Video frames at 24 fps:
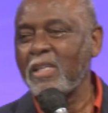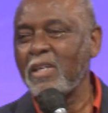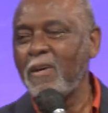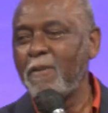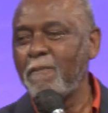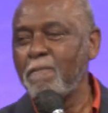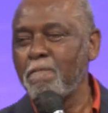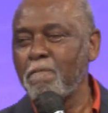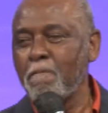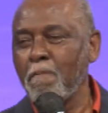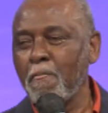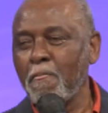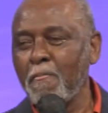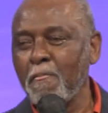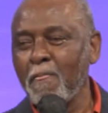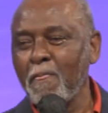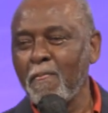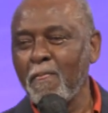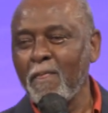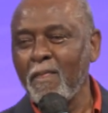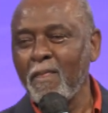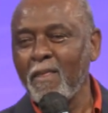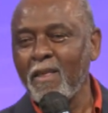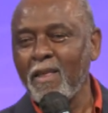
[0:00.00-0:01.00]
up.
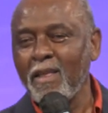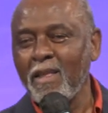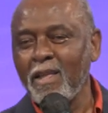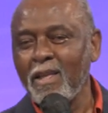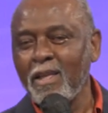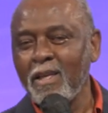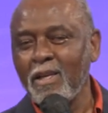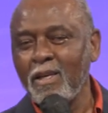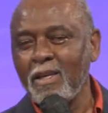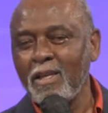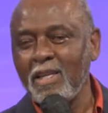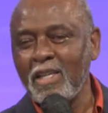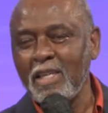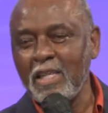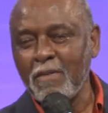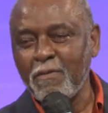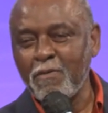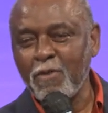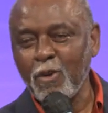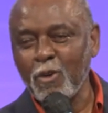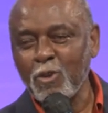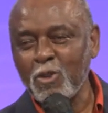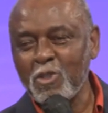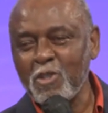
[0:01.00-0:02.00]

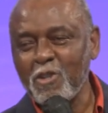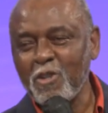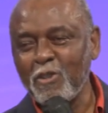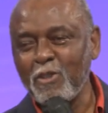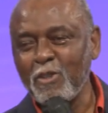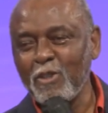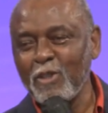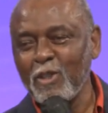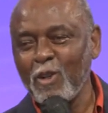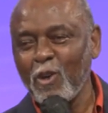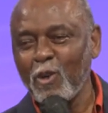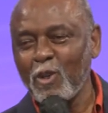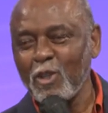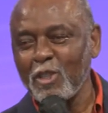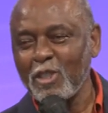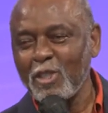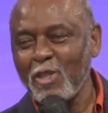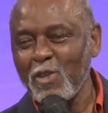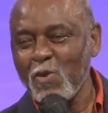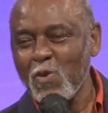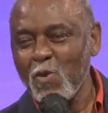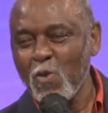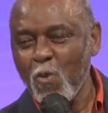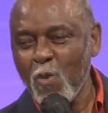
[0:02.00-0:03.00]
If your children go to
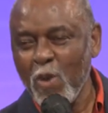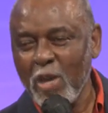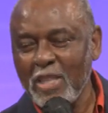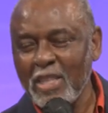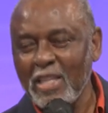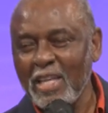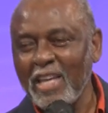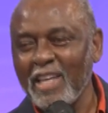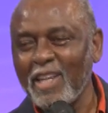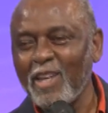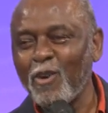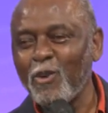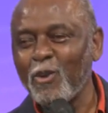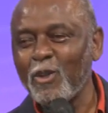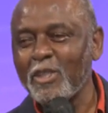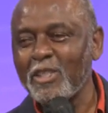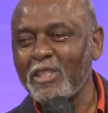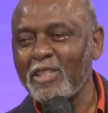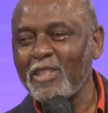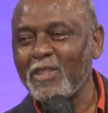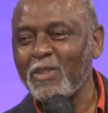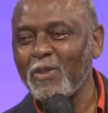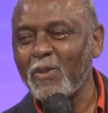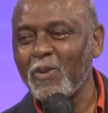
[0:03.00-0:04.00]
school, when they go to
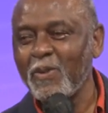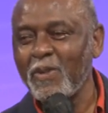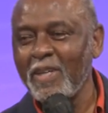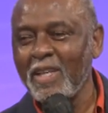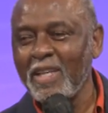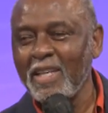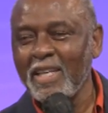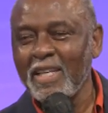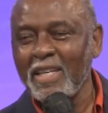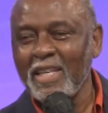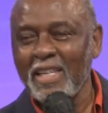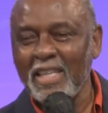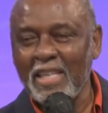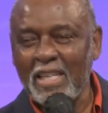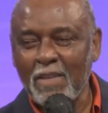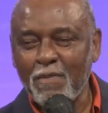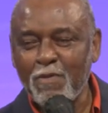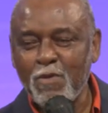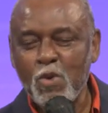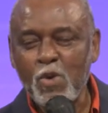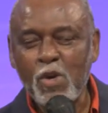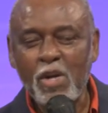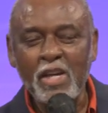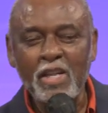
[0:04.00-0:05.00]
school,
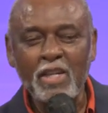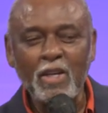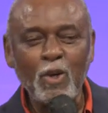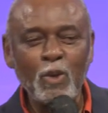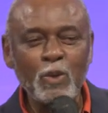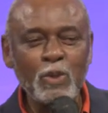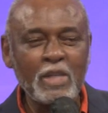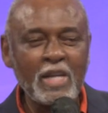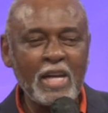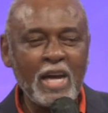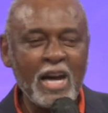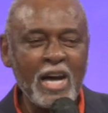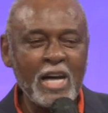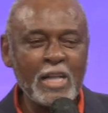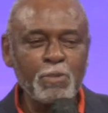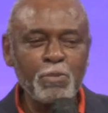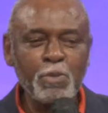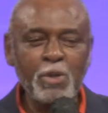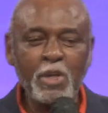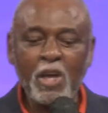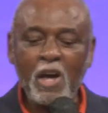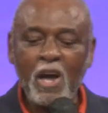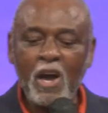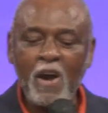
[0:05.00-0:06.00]
if you can go to the
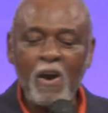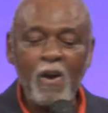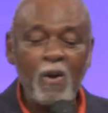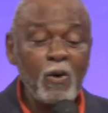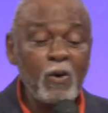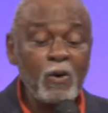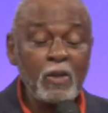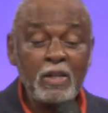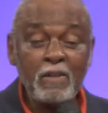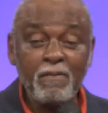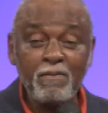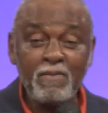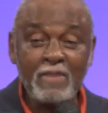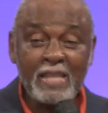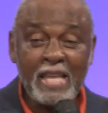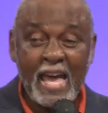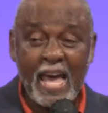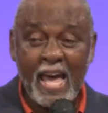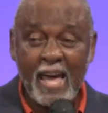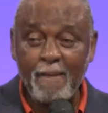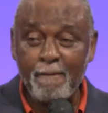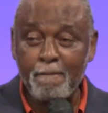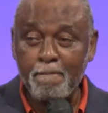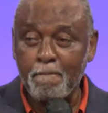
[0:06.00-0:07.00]
hospital, all of
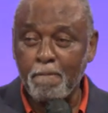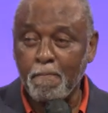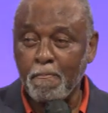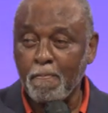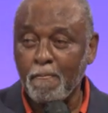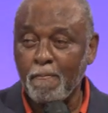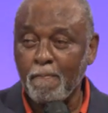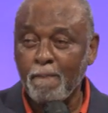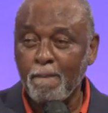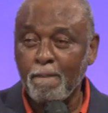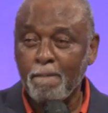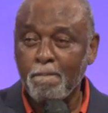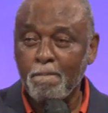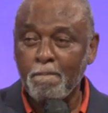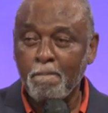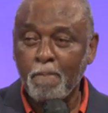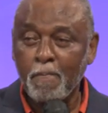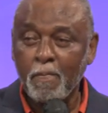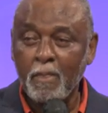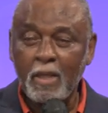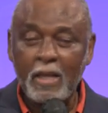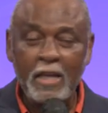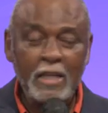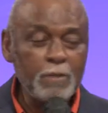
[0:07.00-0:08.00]
that
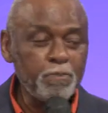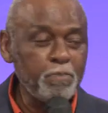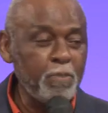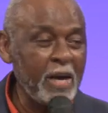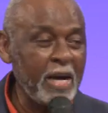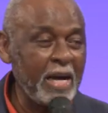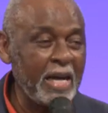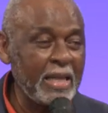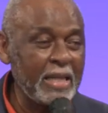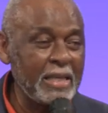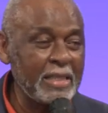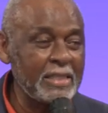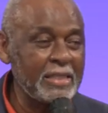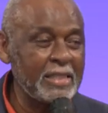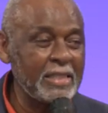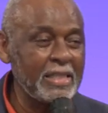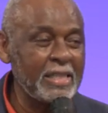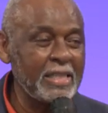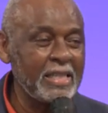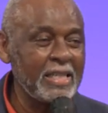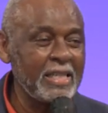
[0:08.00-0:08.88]
is policy